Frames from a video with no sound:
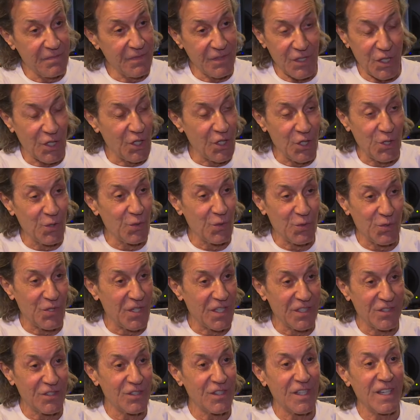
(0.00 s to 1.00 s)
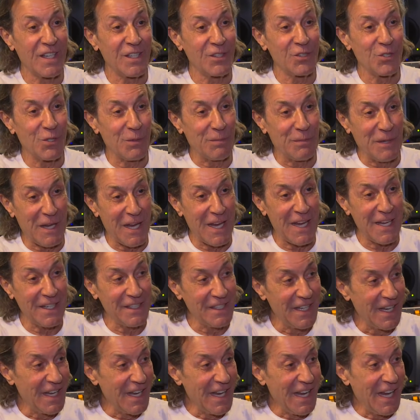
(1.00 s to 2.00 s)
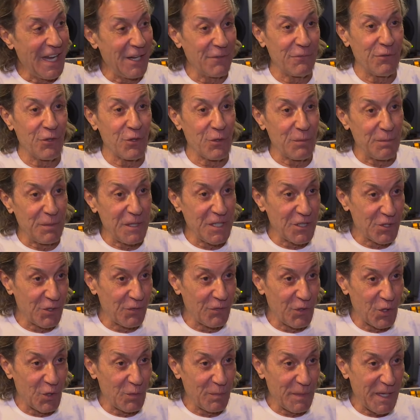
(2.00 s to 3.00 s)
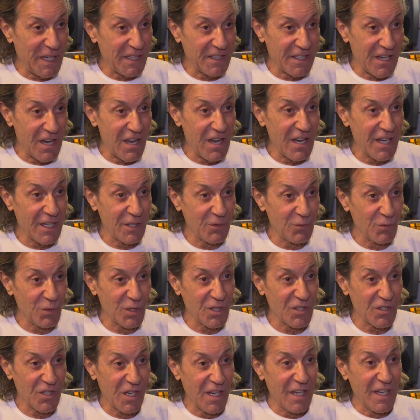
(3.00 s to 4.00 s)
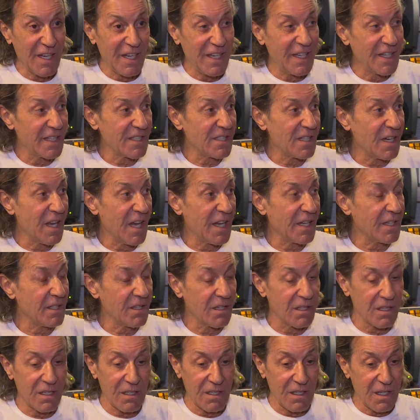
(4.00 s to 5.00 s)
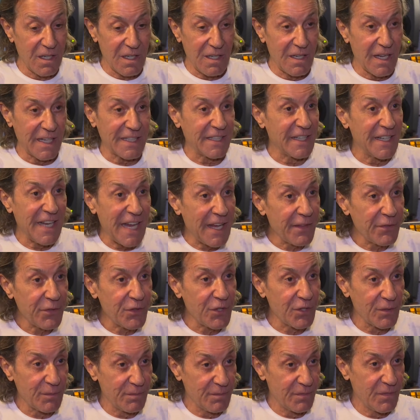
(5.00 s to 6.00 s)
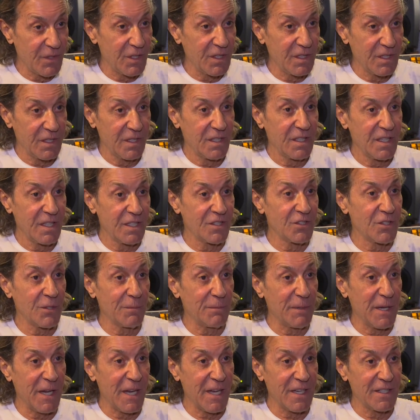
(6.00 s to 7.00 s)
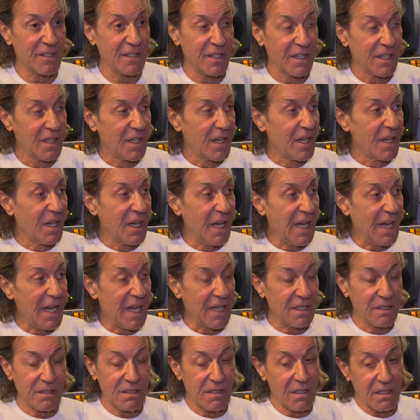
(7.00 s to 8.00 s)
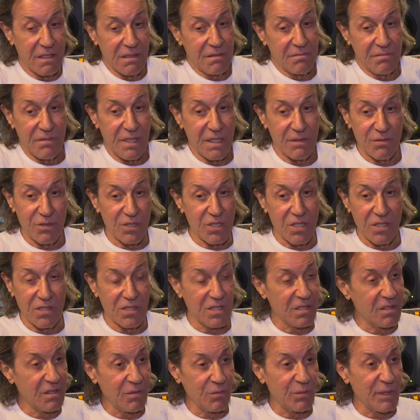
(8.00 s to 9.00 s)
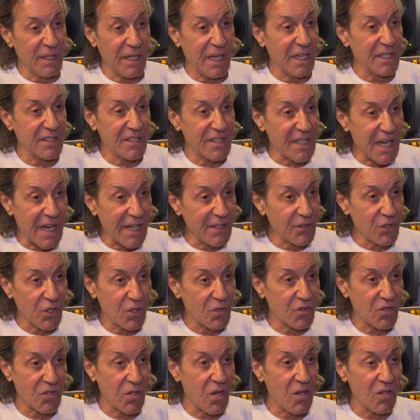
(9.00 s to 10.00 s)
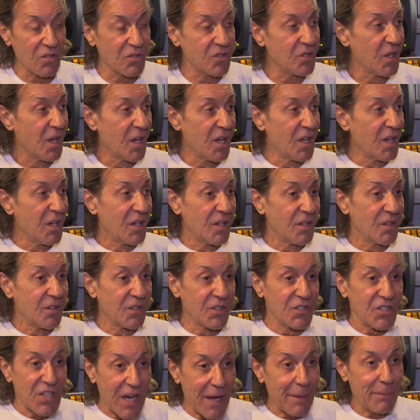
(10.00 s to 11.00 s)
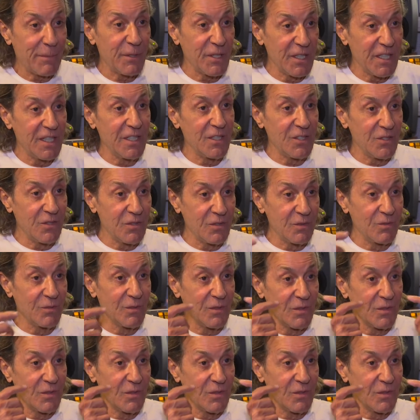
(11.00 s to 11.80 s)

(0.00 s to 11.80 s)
huge in Japan, and for "The Peace of All Mankind" was is like an anthem in Japan, and it was just when I sang those songs, the Japanese,